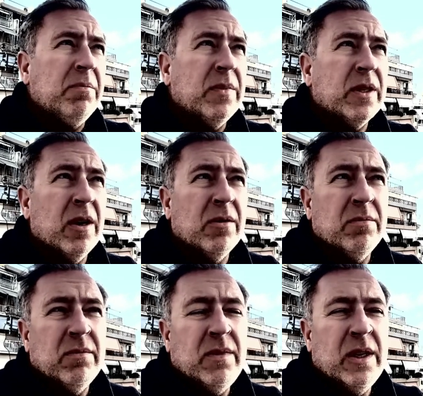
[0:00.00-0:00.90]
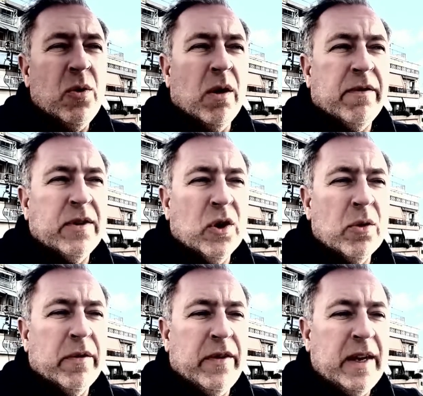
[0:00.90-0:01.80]
So you know what,
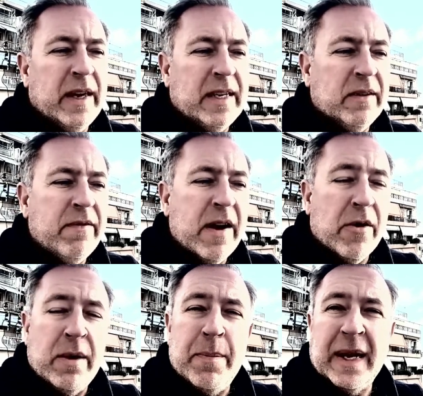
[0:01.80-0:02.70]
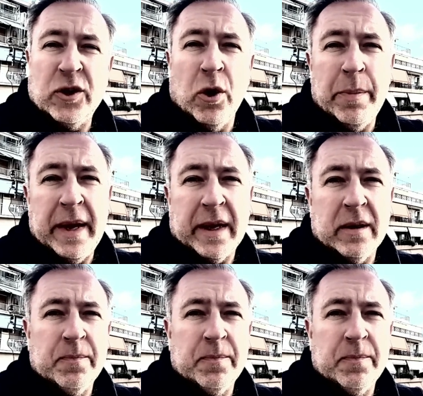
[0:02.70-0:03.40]
photography is a very big topic,